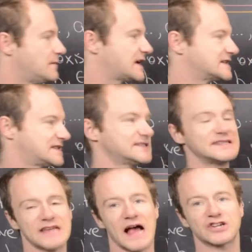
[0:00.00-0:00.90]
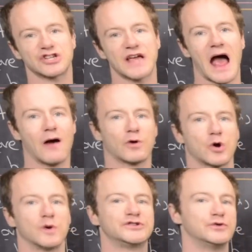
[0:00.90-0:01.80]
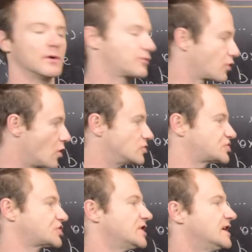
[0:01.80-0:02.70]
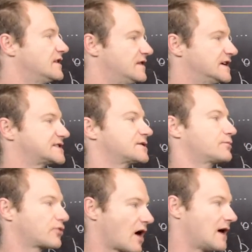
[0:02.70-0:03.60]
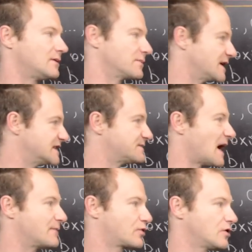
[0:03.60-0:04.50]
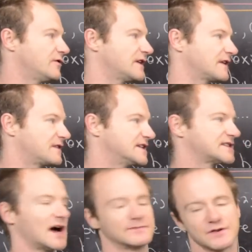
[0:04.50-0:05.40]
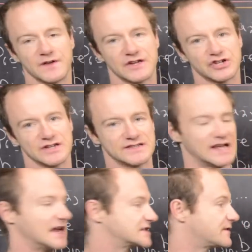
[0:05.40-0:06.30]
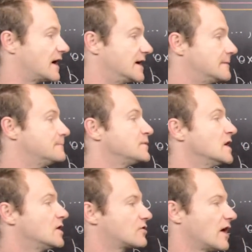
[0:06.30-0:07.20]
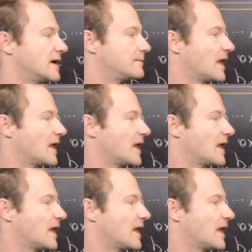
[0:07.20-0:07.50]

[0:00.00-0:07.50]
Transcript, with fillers: because this is actually how we're going to approach this problem is by proving that this observation is satisfied. Great,